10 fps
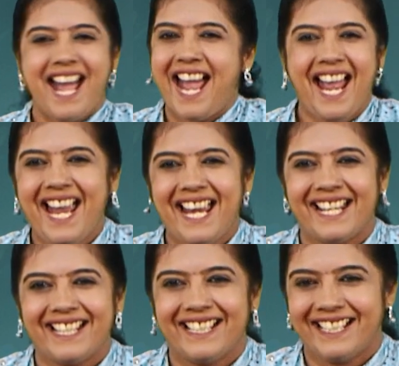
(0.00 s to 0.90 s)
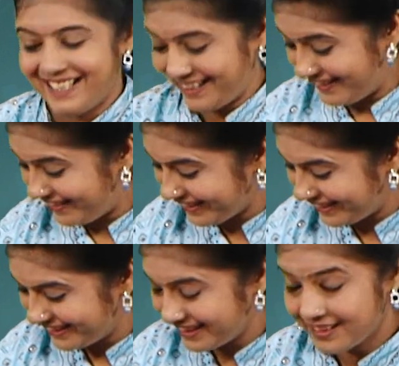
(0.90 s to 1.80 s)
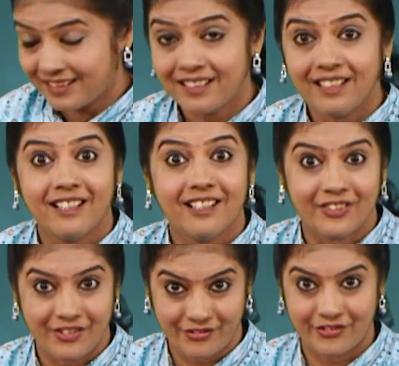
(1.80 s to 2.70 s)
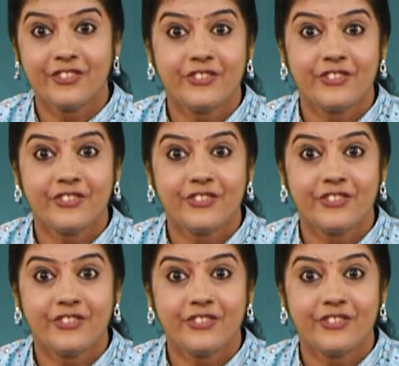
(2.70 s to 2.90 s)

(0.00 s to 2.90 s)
Hey, look. This is